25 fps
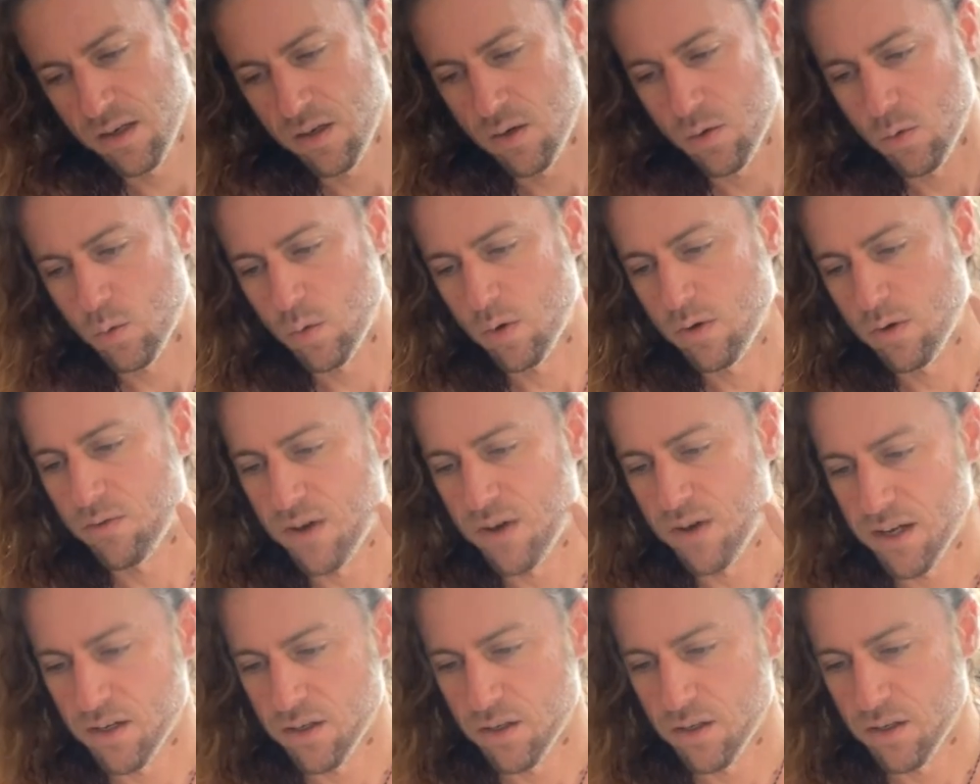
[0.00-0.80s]
we've
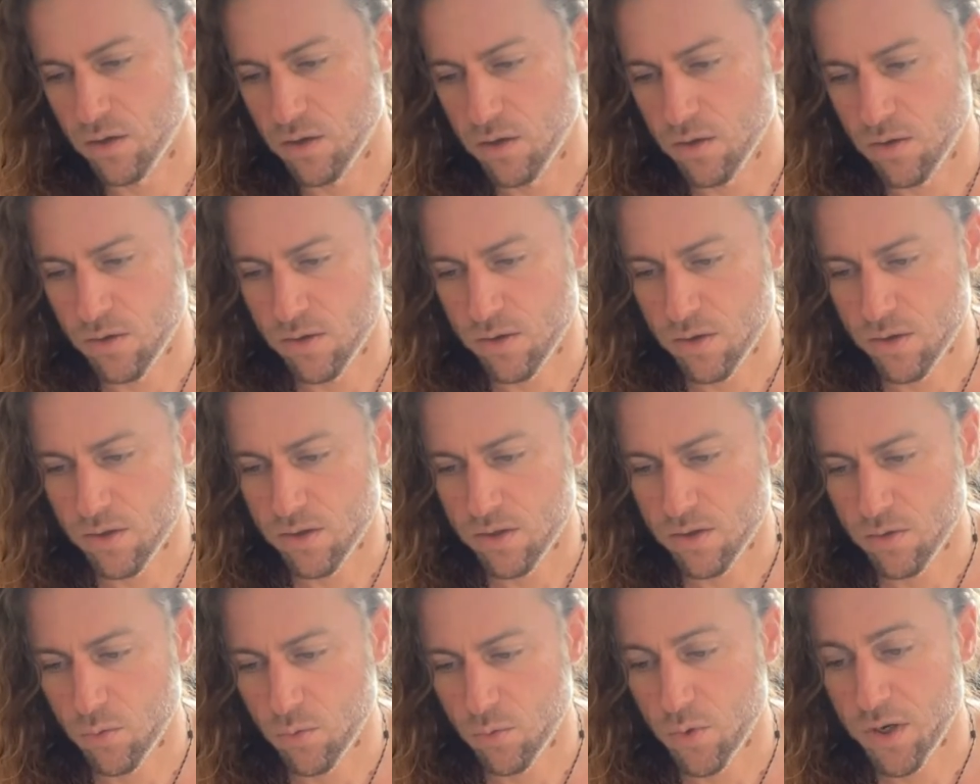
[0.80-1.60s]
gotten new
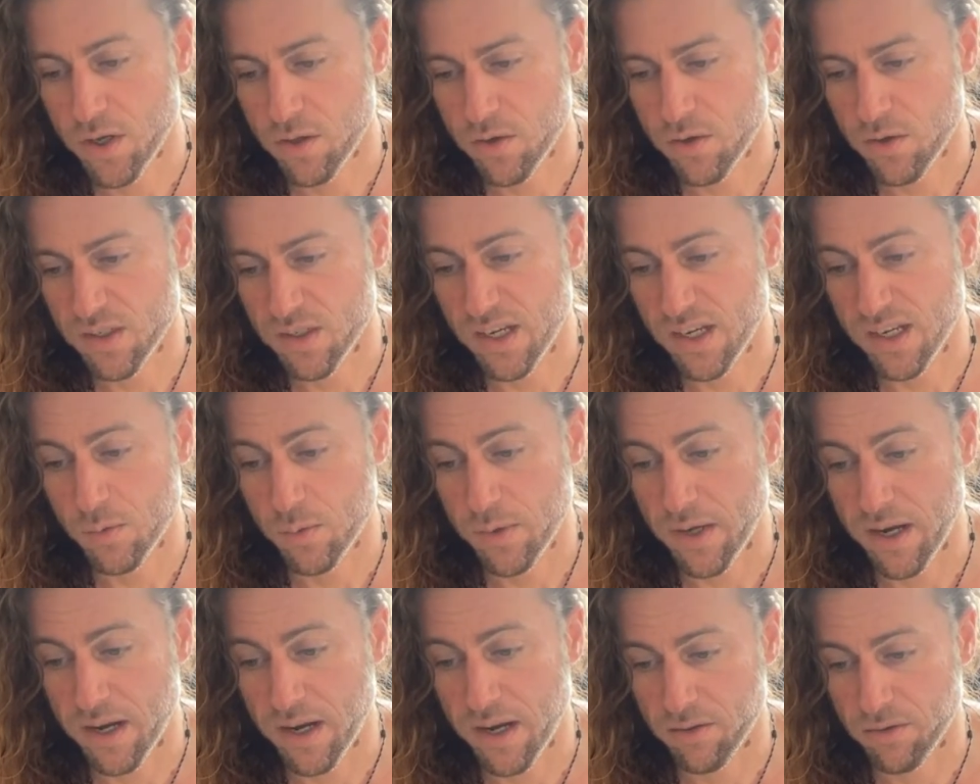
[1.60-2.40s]
users. One of those days we
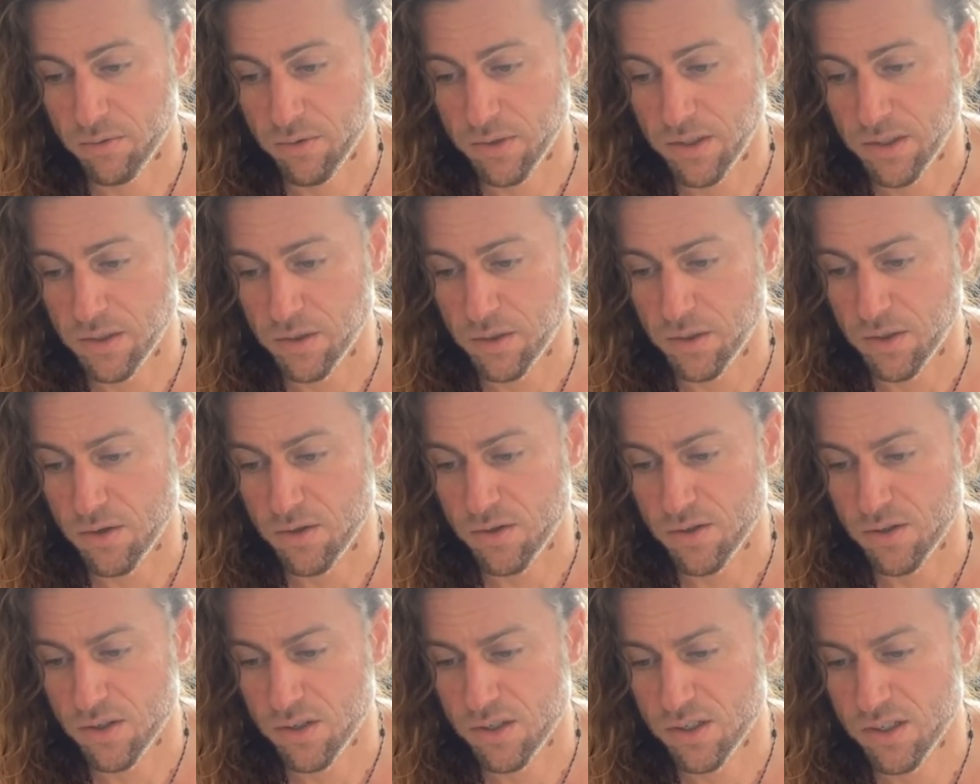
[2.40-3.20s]
got 3 new
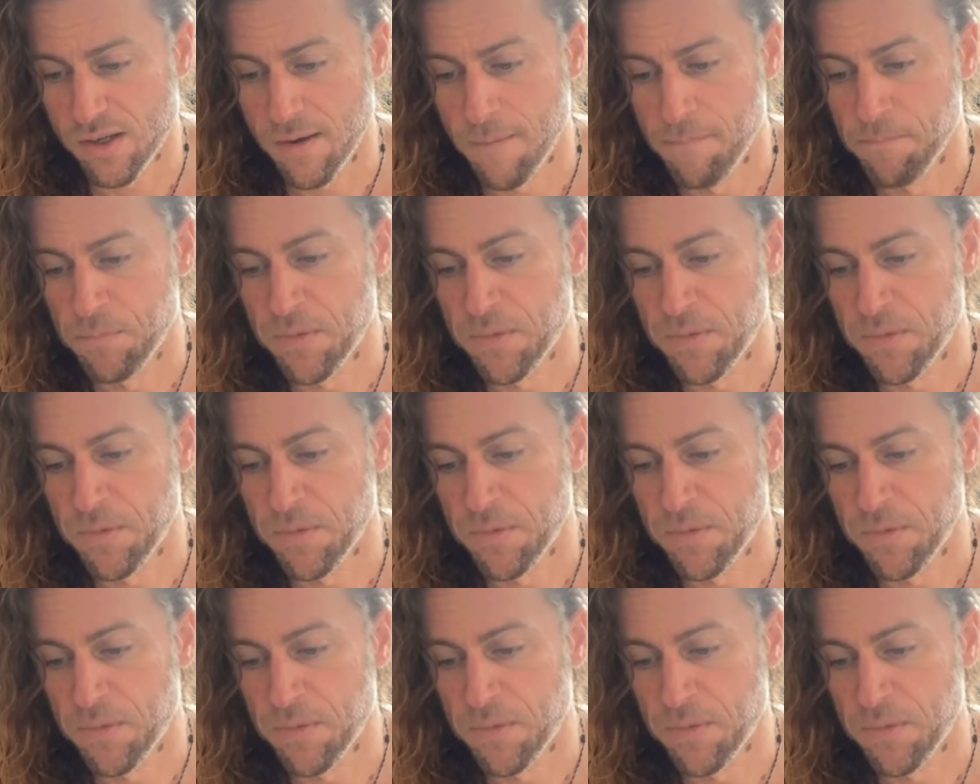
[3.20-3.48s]
users.